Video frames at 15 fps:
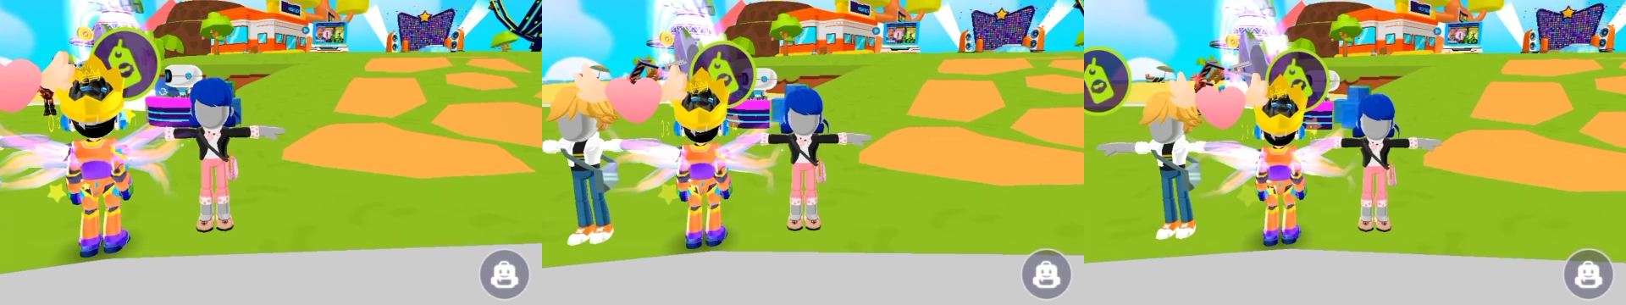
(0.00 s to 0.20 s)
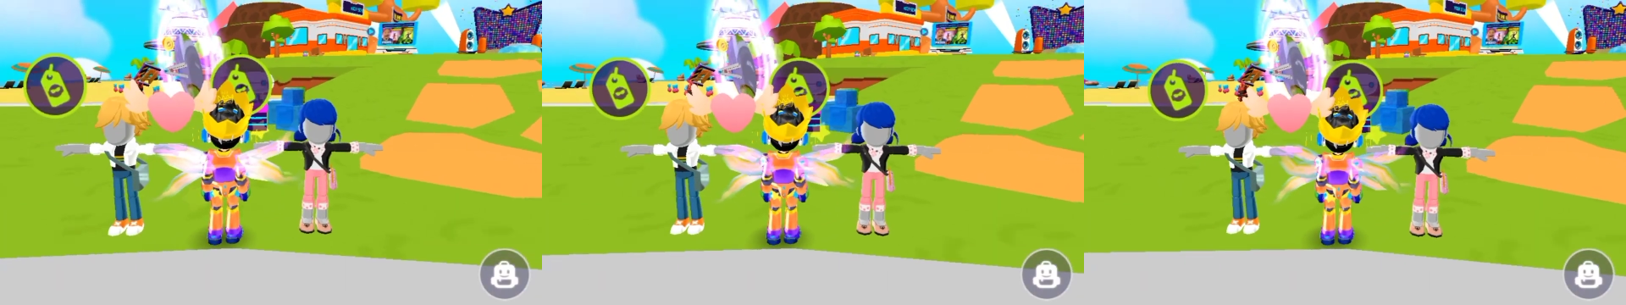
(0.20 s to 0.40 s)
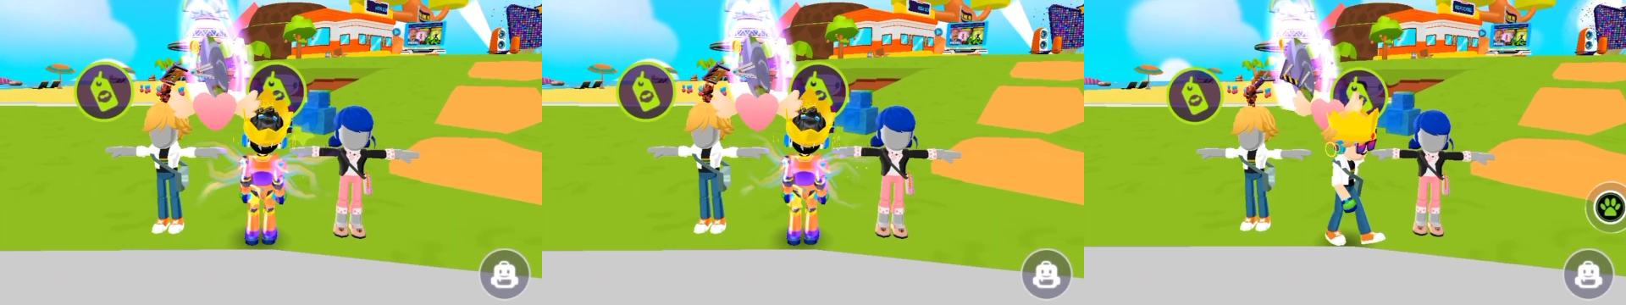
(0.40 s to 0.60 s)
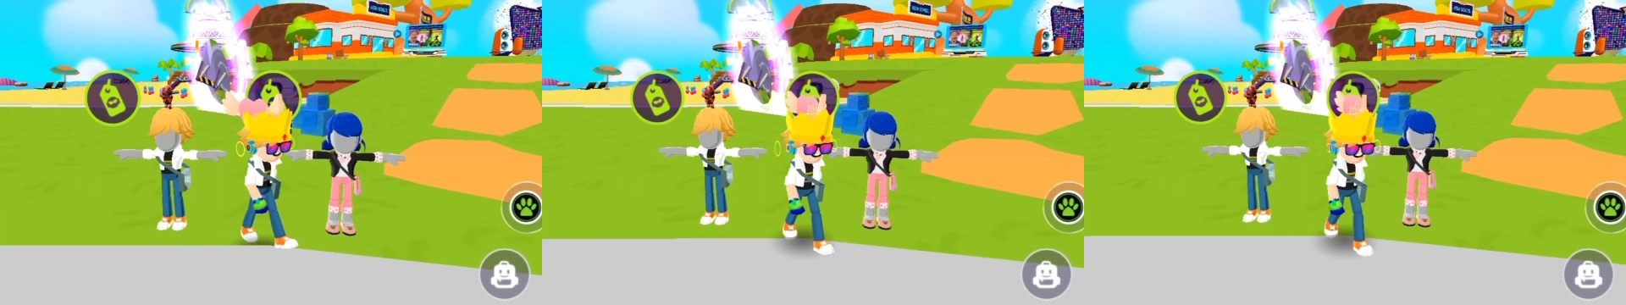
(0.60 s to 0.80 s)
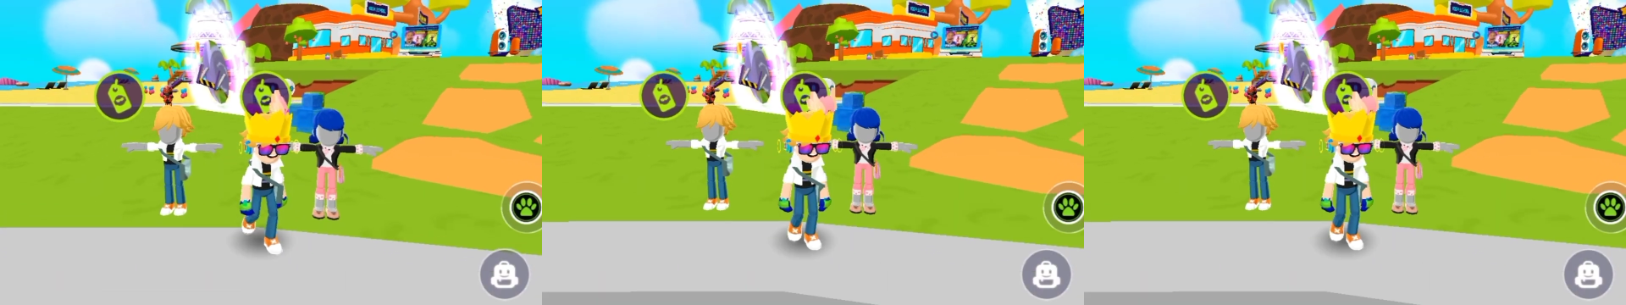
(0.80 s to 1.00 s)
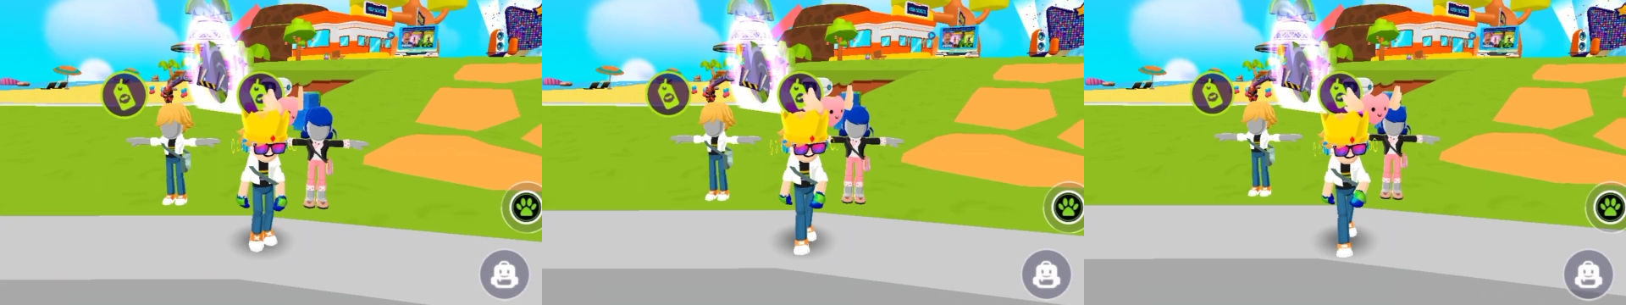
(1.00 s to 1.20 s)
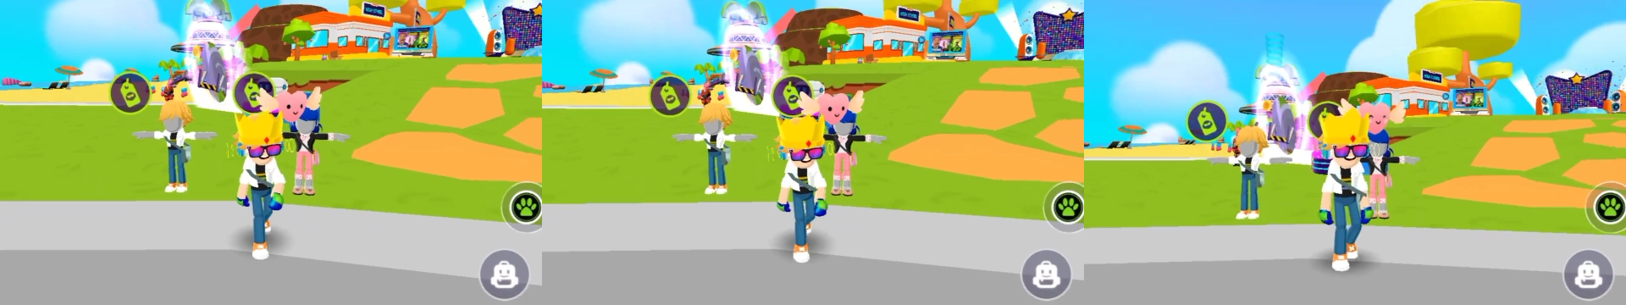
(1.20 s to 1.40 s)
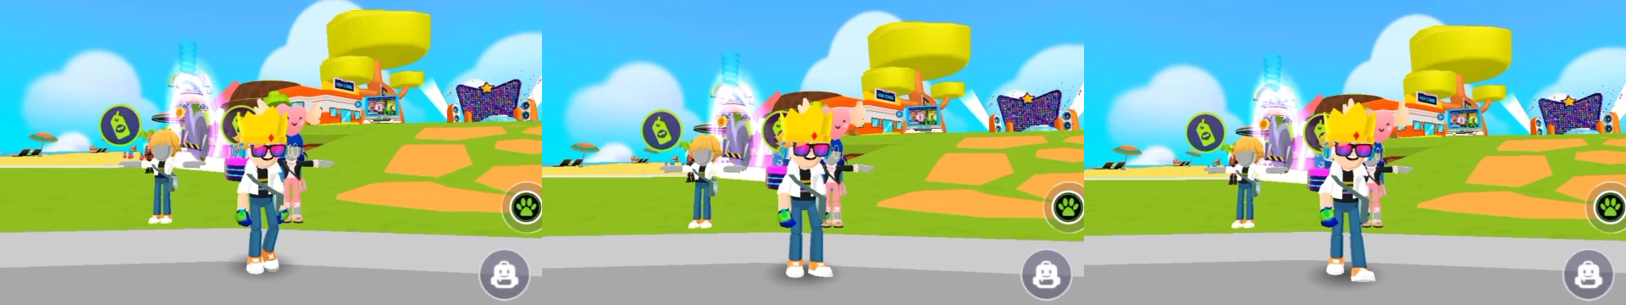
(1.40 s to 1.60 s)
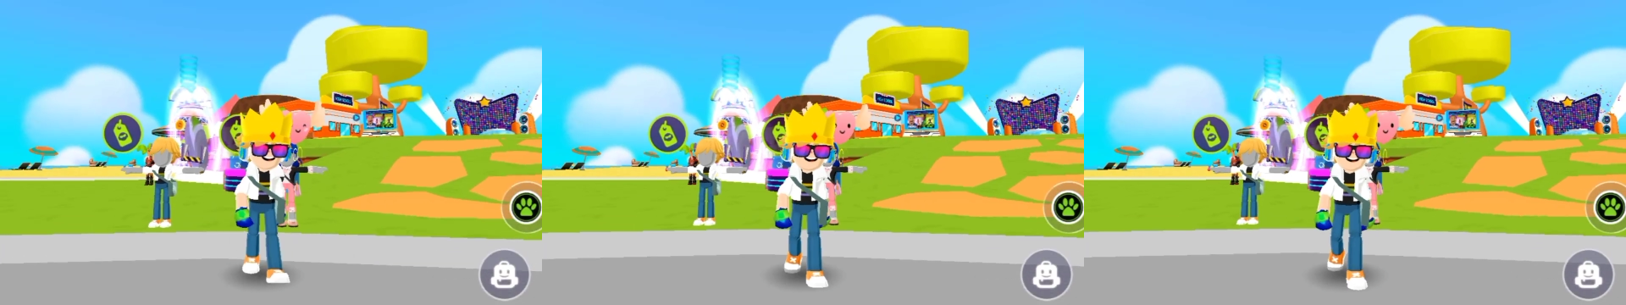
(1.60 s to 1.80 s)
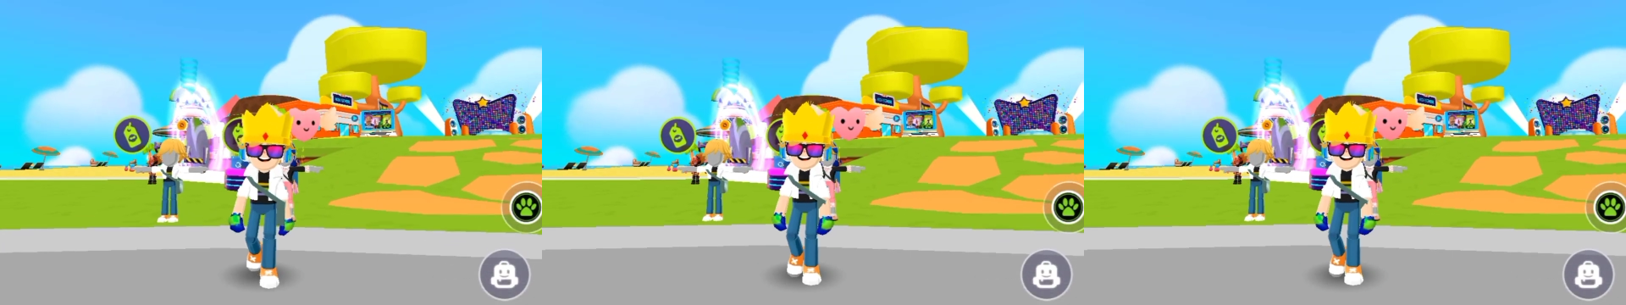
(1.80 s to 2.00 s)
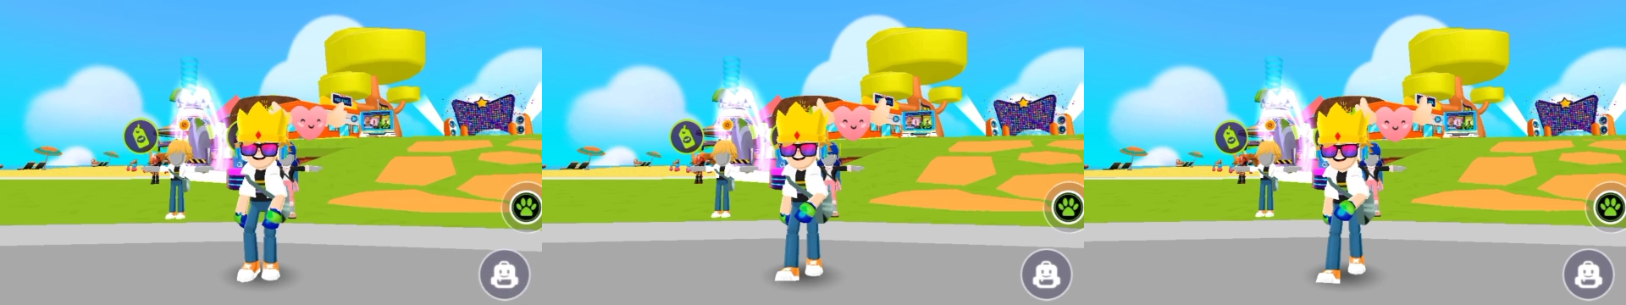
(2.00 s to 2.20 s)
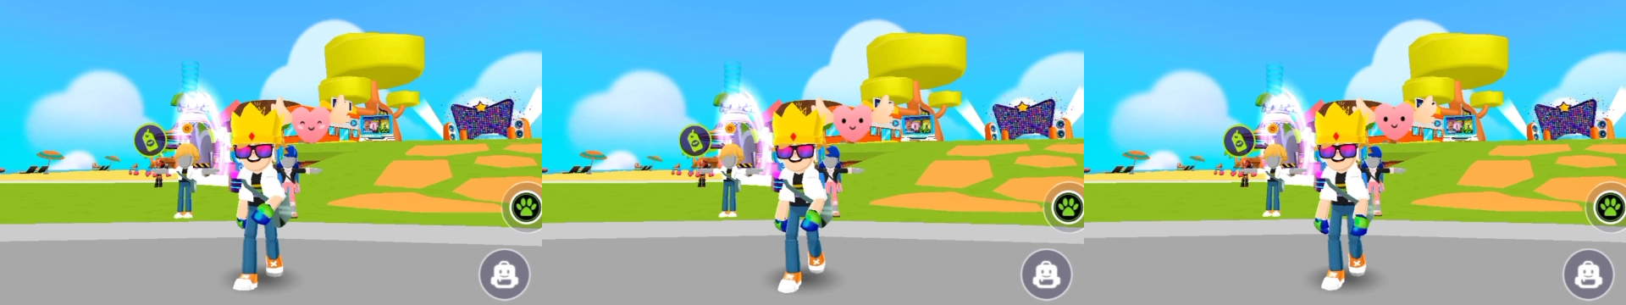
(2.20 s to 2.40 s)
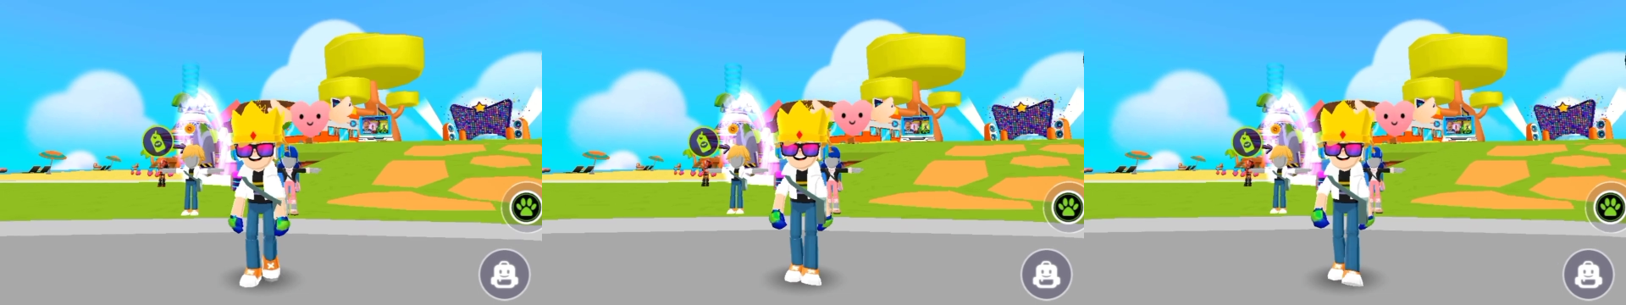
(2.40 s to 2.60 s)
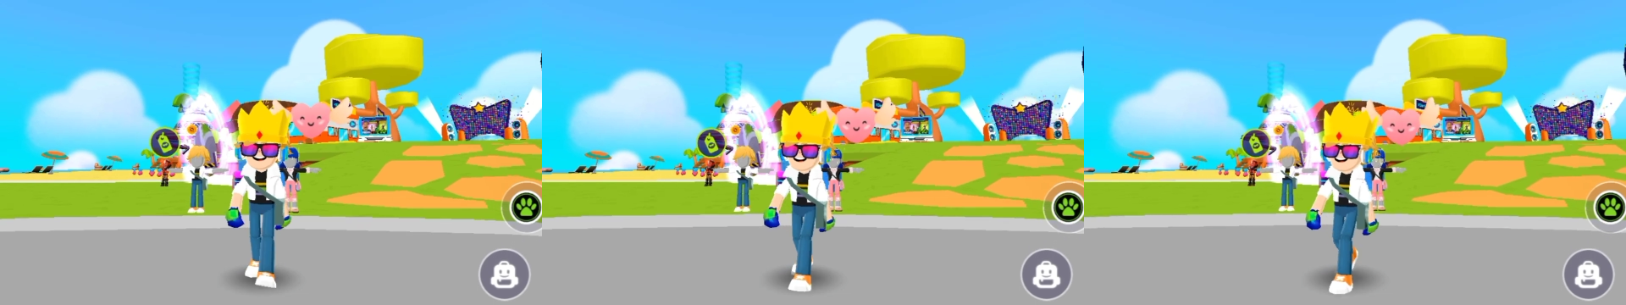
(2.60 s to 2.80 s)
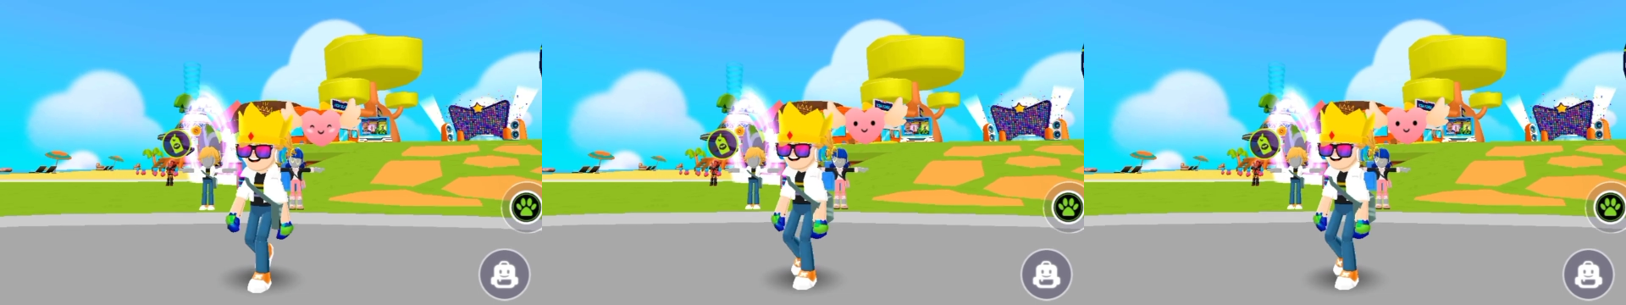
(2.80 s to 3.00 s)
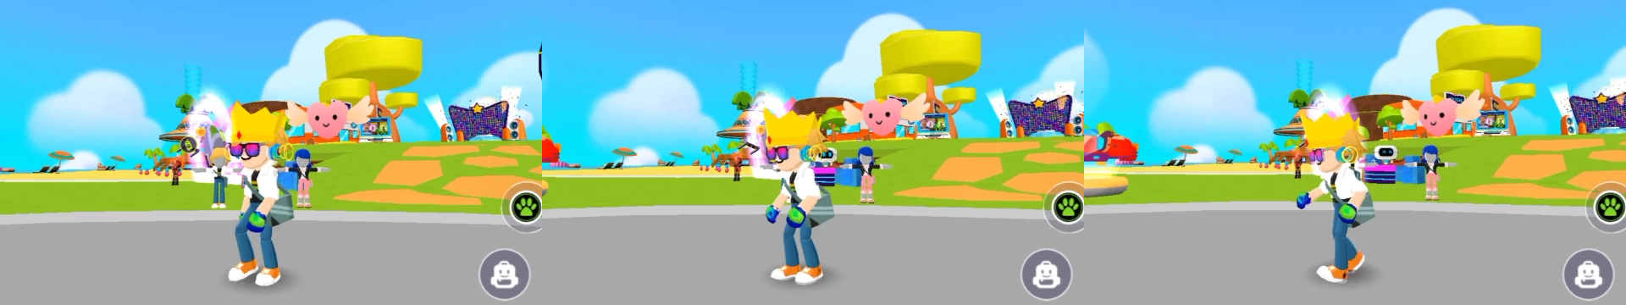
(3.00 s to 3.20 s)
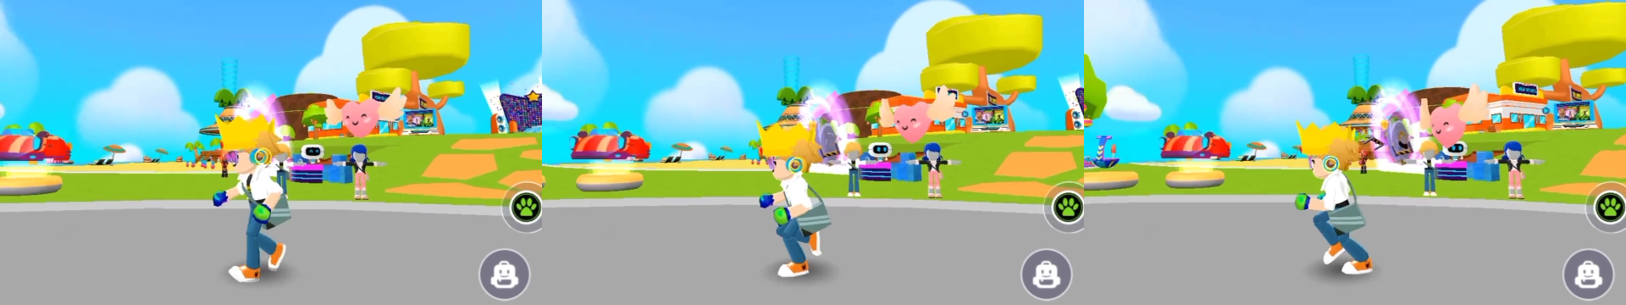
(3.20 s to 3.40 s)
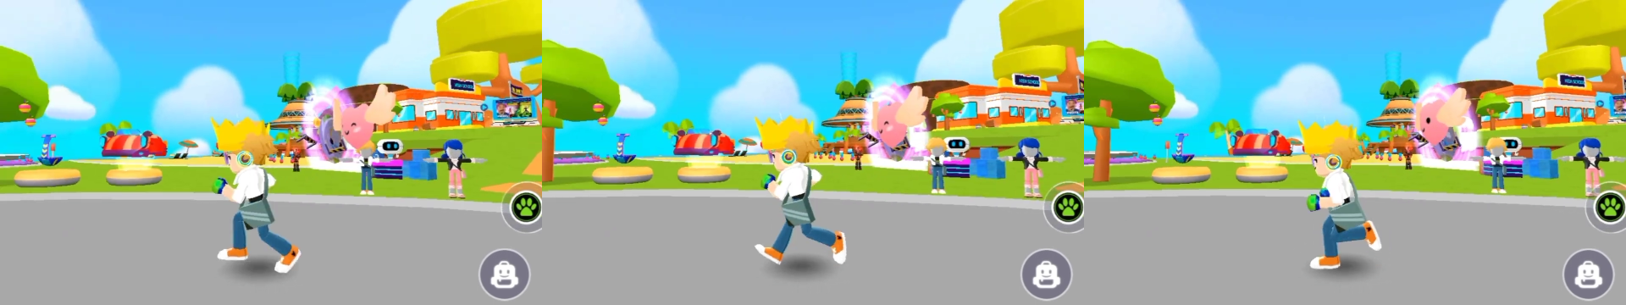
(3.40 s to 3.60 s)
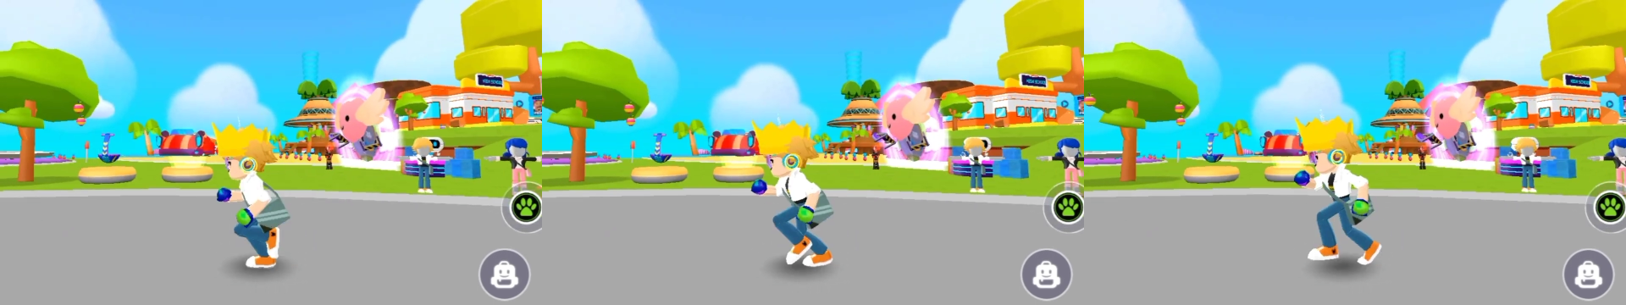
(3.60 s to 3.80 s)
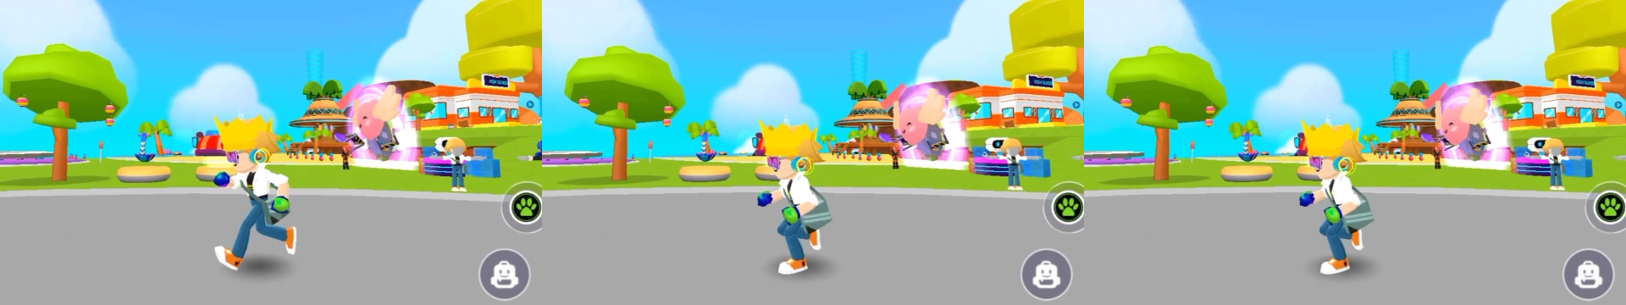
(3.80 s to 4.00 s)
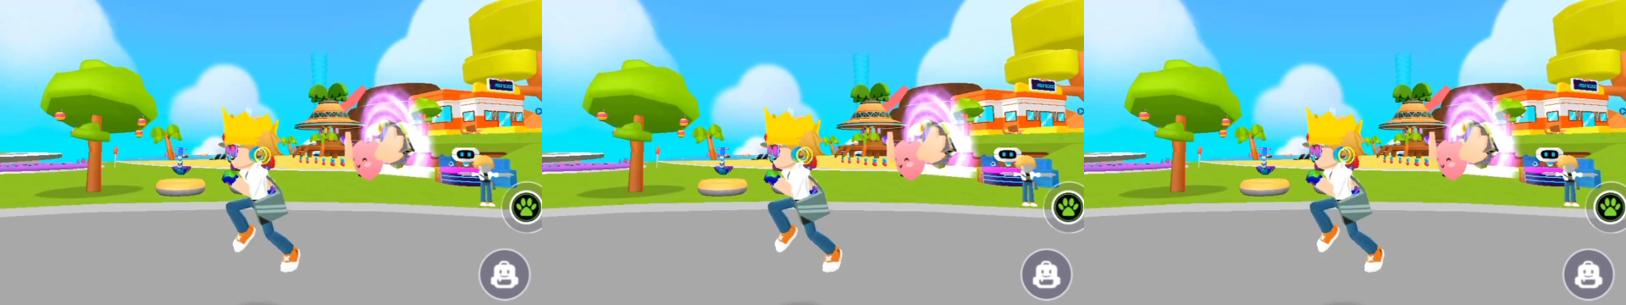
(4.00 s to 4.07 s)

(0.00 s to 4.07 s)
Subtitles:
(no speaker visible)